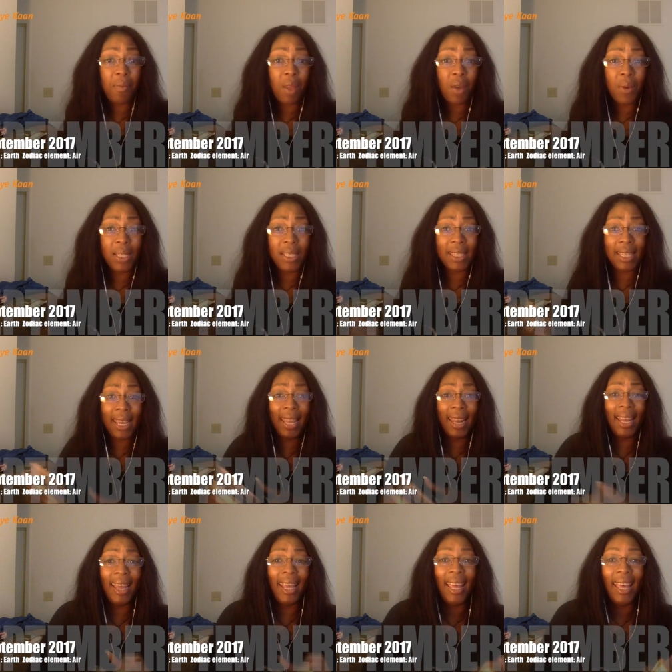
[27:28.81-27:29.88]
what's
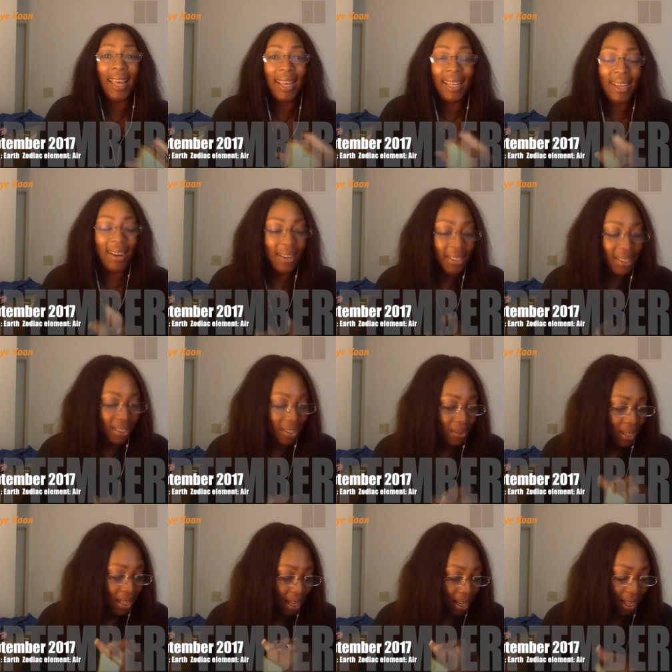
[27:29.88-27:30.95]
in your
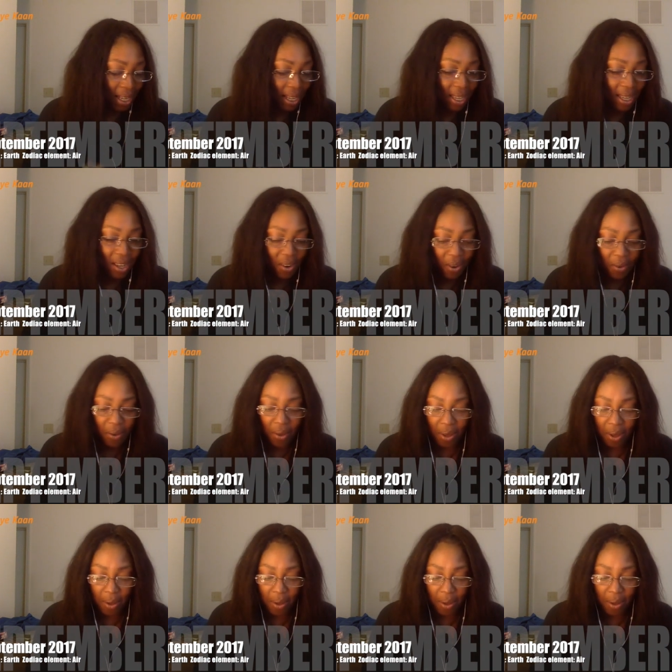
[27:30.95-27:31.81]
zodiac, your